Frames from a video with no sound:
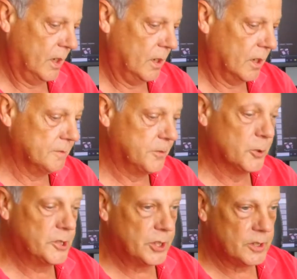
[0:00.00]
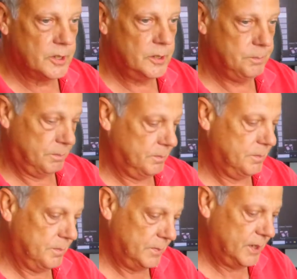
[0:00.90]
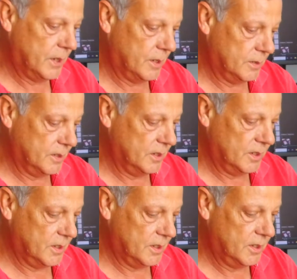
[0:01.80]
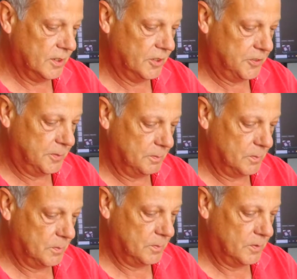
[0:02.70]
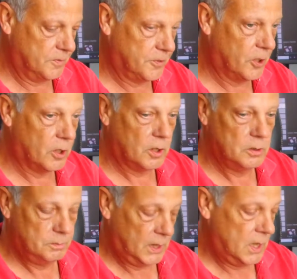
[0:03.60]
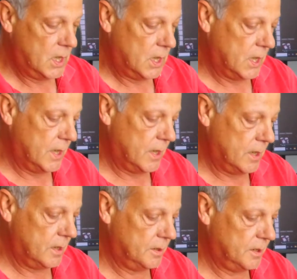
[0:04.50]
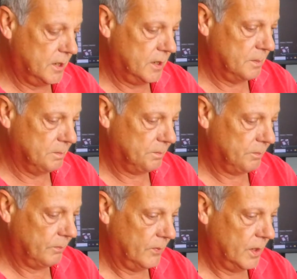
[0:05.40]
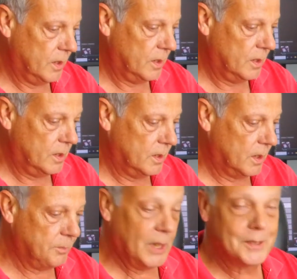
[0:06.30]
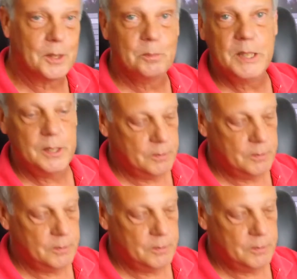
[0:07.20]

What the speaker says: Unfortunately, it is fall, and I'm not going to be